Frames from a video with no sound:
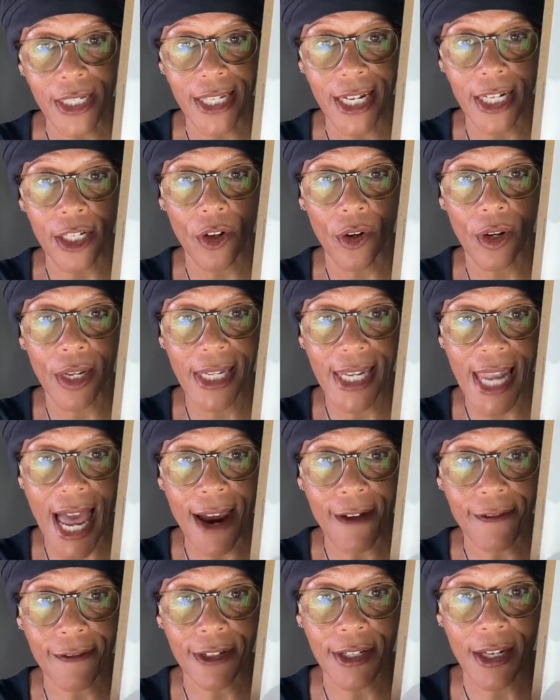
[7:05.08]
to signal
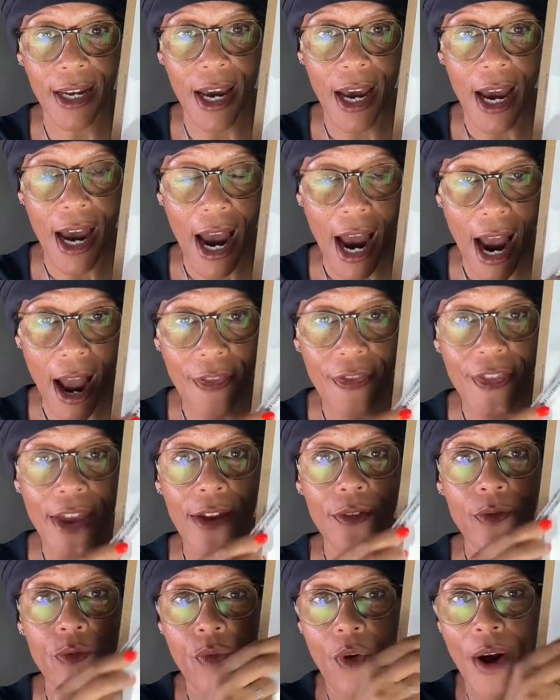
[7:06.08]
left and
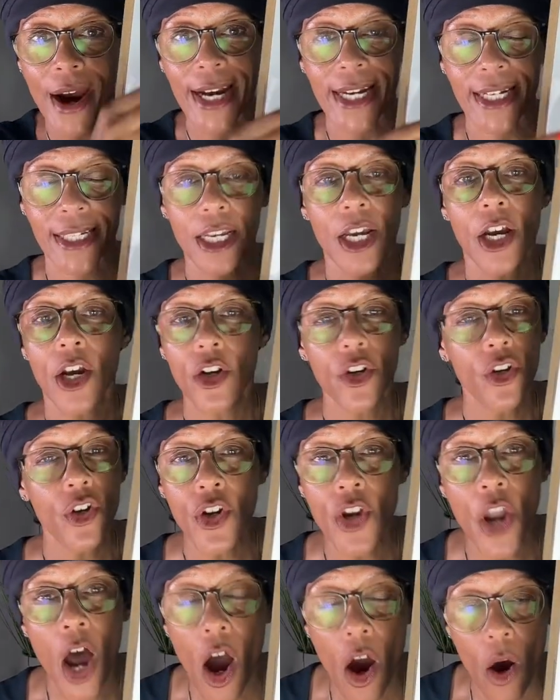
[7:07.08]
then right?
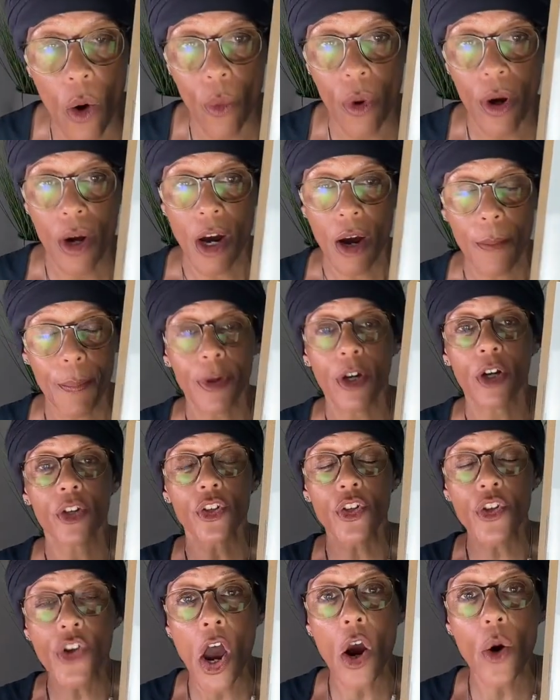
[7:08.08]
No,
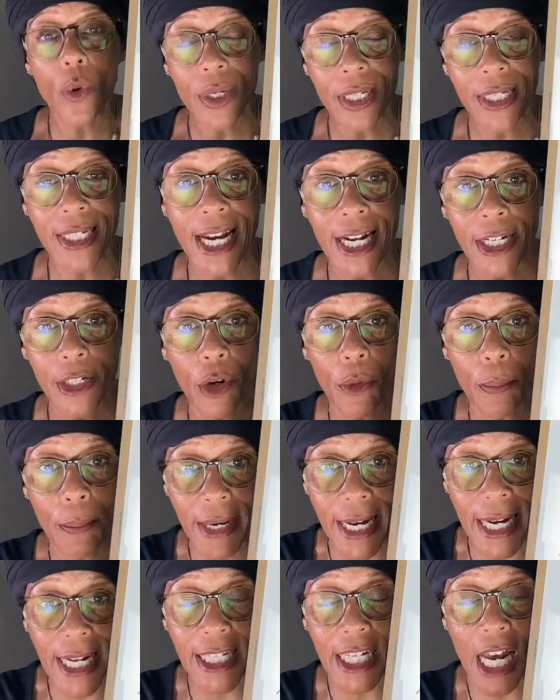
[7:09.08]
because no signal
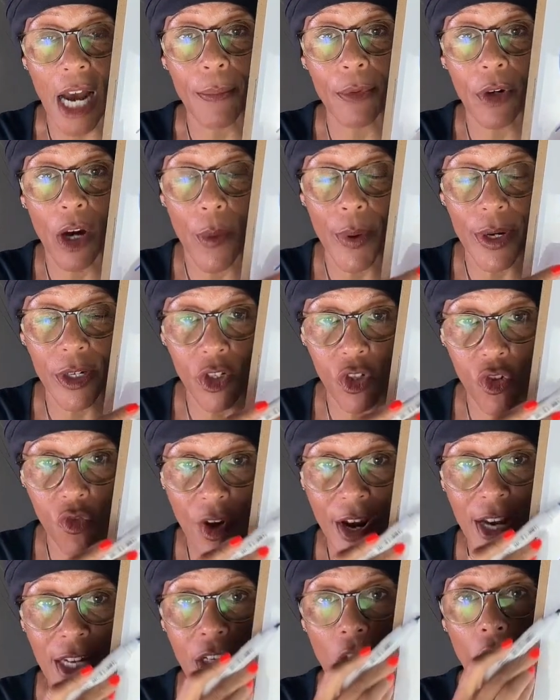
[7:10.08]
means I'm going
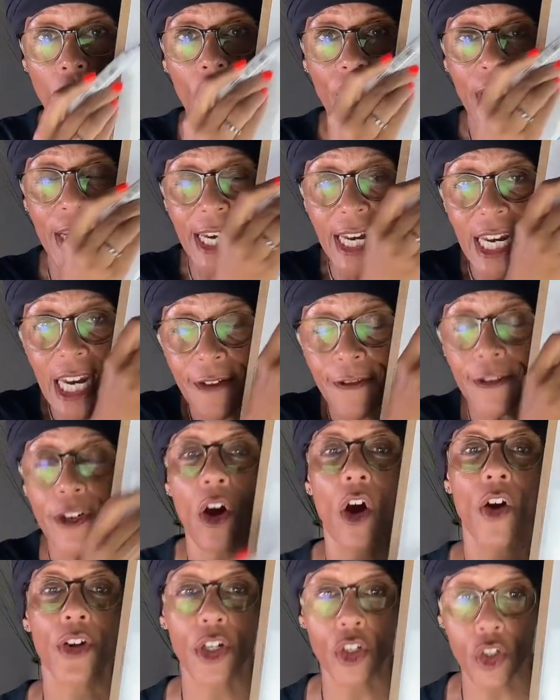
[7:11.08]
straight on,
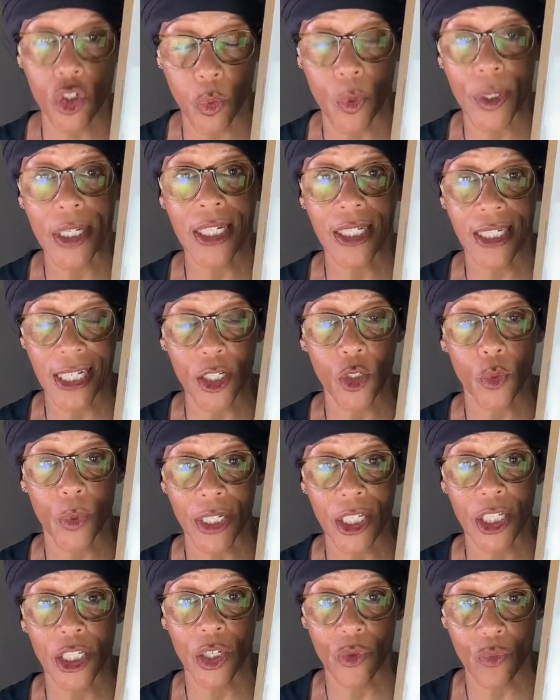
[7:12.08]
even on a twisty
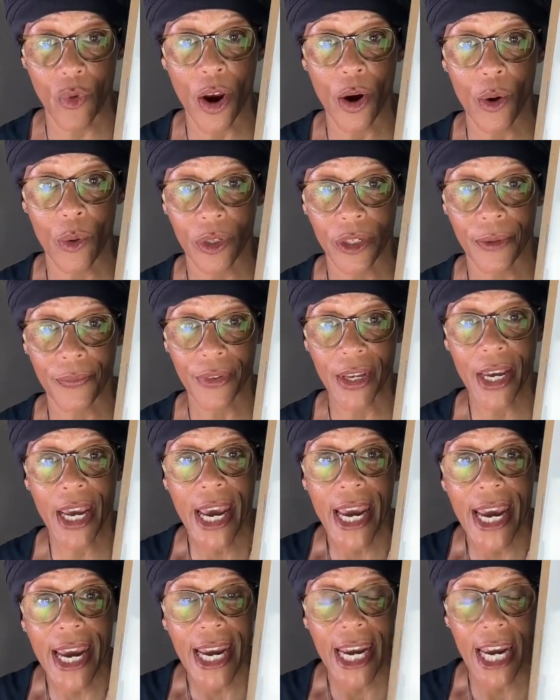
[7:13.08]
road.
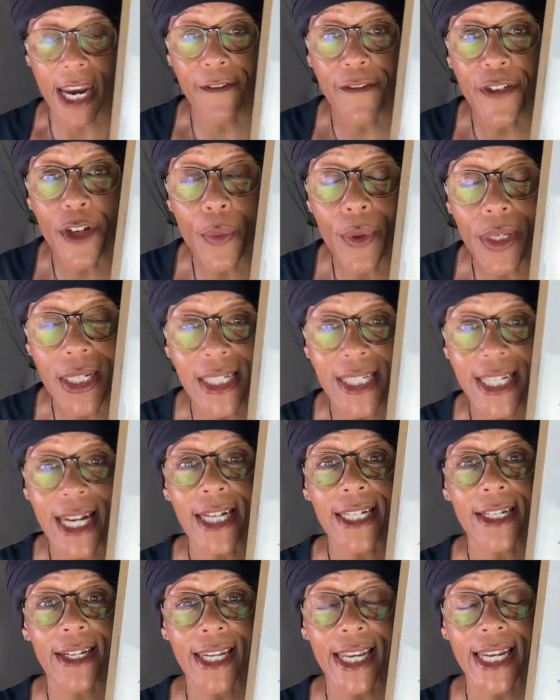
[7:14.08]
If you were
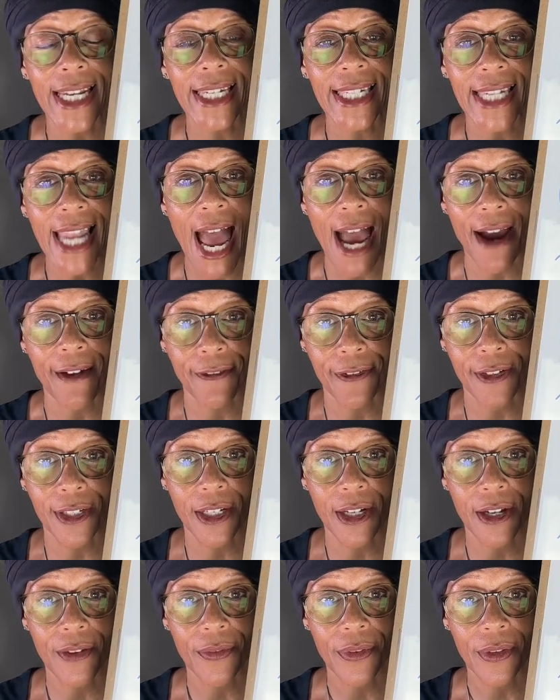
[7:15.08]
signalling
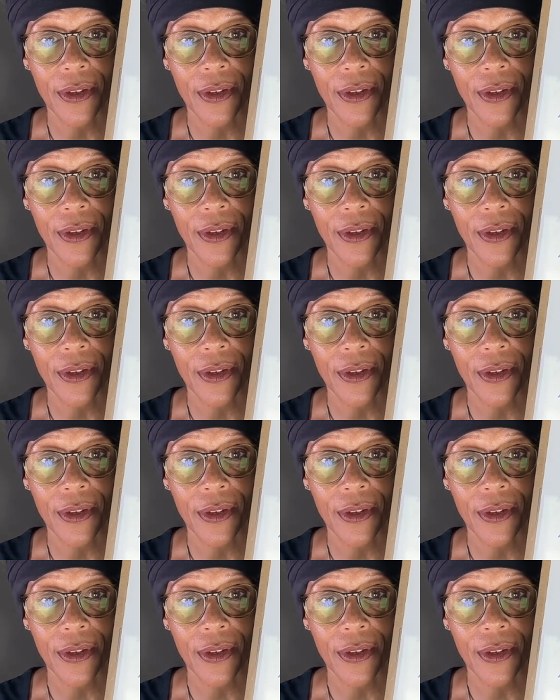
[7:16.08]
left,